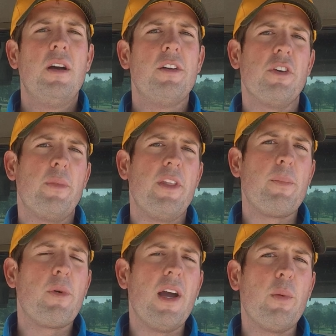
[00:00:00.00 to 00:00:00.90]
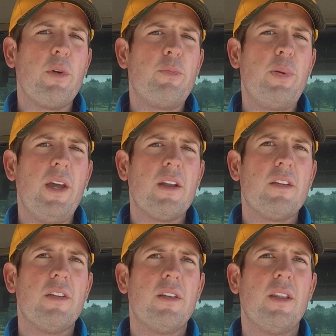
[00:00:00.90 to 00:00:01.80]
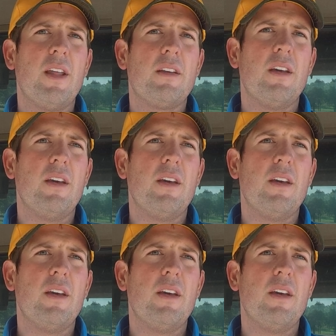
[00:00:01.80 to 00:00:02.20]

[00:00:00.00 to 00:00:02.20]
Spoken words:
Some of the upground we've picked that